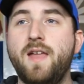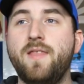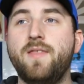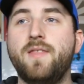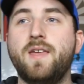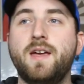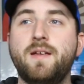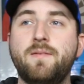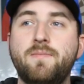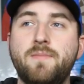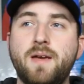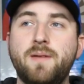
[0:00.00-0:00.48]

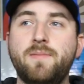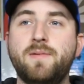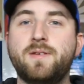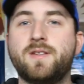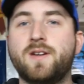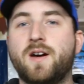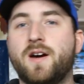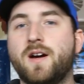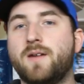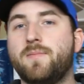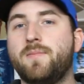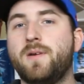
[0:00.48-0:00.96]
and then
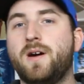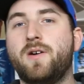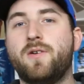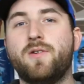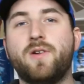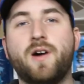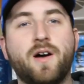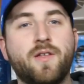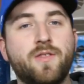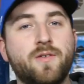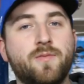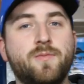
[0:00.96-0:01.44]
maybe talk
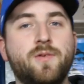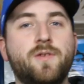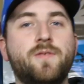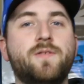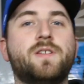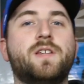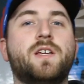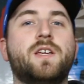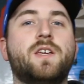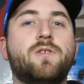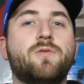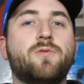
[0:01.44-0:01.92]
about other
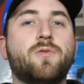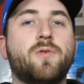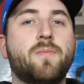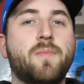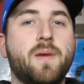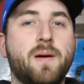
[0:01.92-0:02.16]
movies that you